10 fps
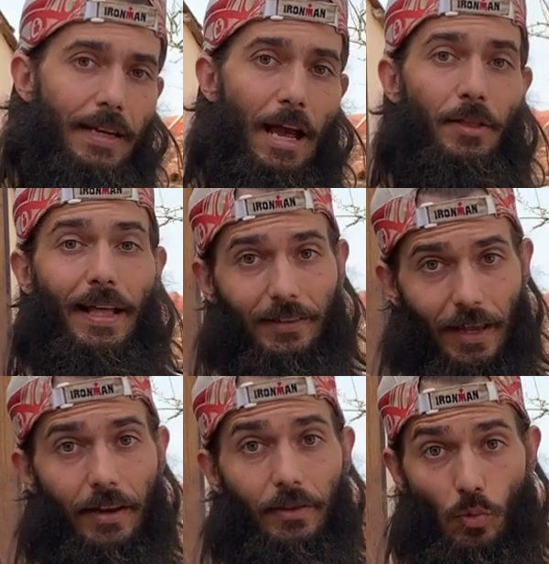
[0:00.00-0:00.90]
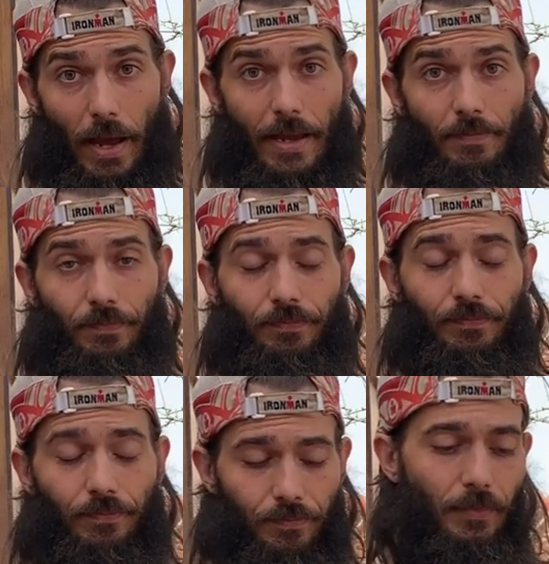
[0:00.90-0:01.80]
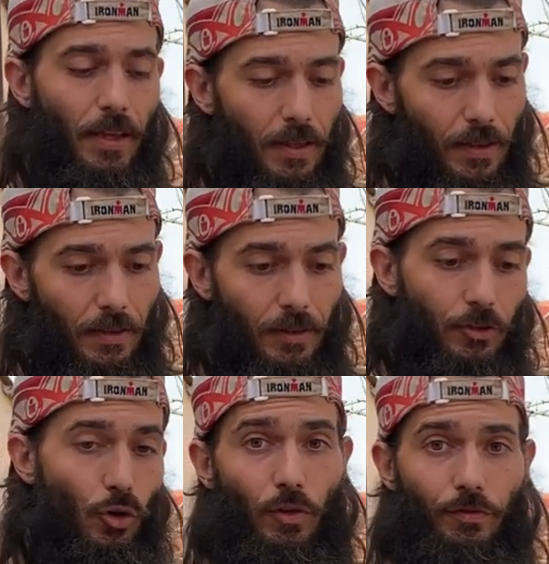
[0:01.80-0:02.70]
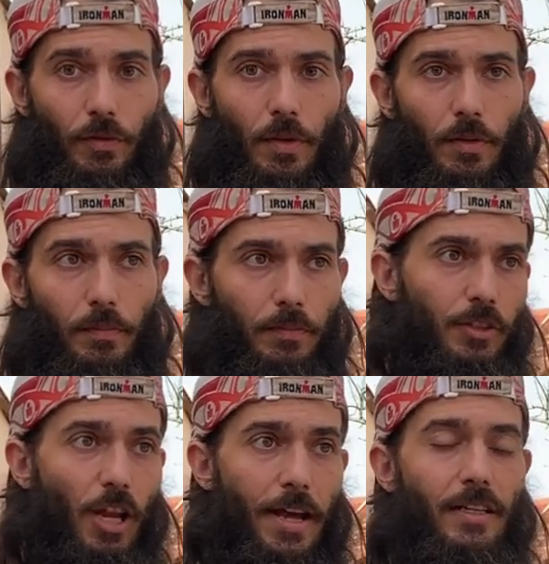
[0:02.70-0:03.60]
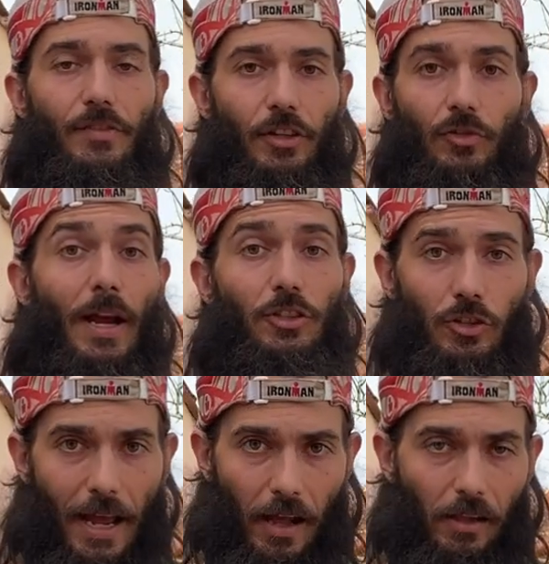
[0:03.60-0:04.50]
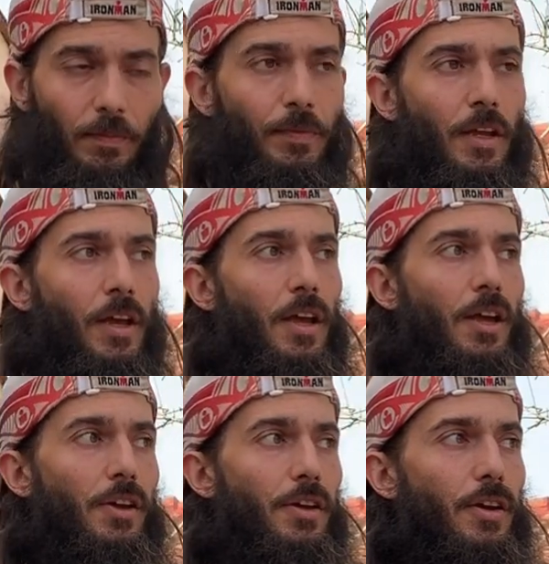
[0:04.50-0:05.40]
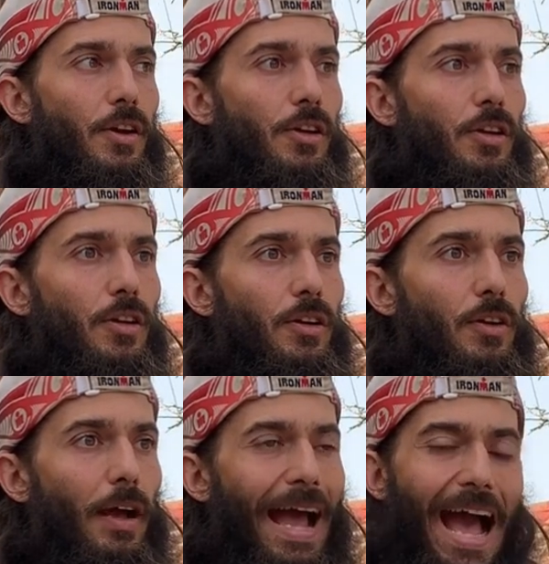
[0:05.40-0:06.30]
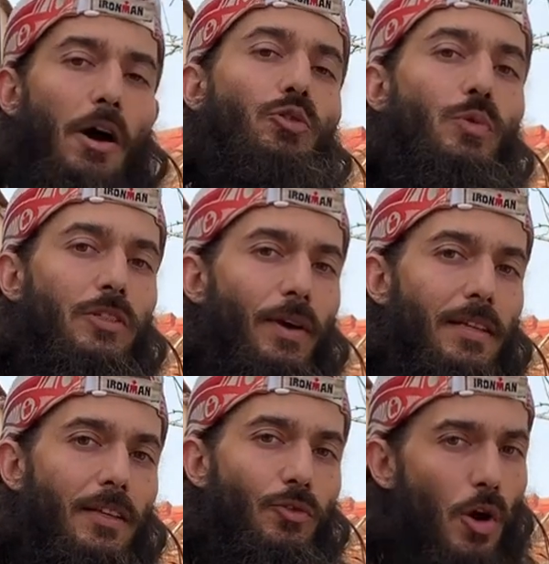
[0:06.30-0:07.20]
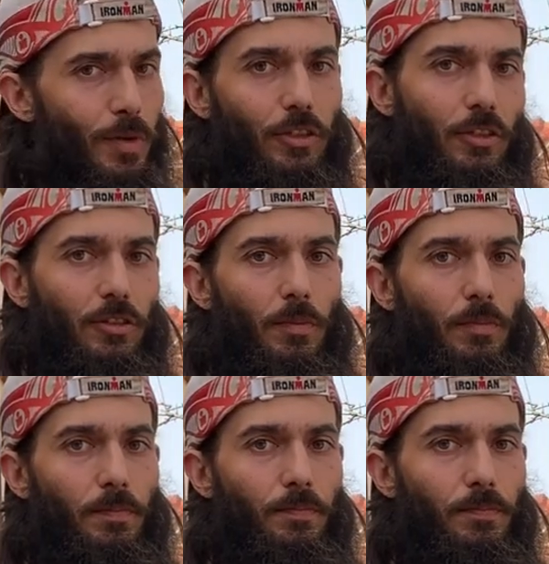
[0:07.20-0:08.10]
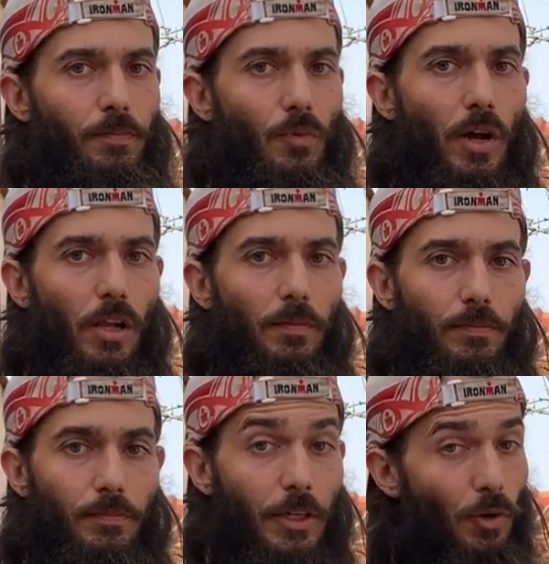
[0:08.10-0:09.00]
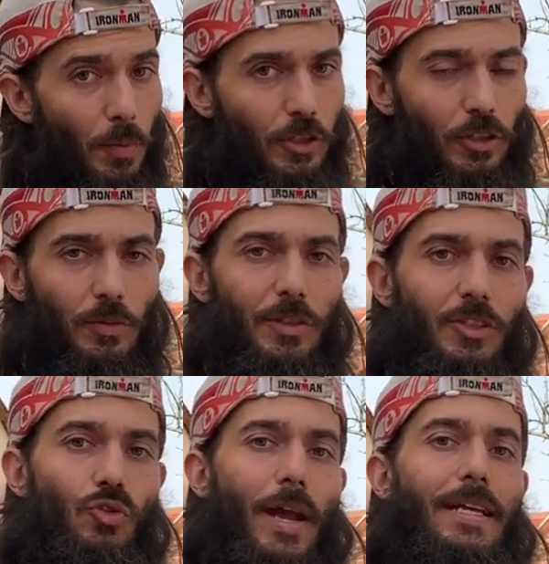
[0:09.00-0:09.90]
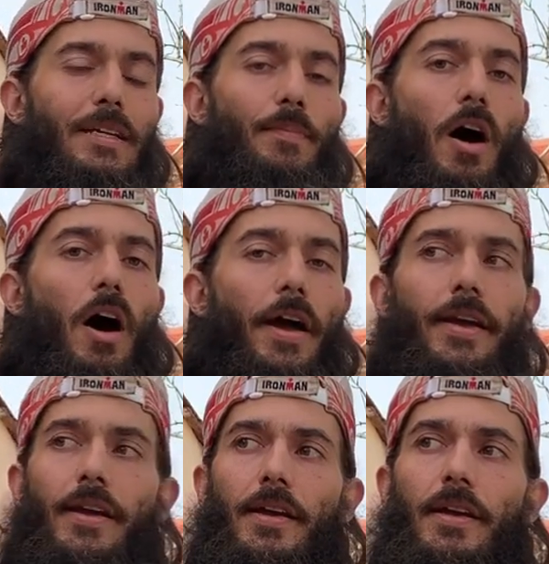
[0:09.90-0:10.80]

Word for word: now that that's out of the way, the sort of scientific rationale, how do we train the aerobic system? Well, the aerobic system is trained by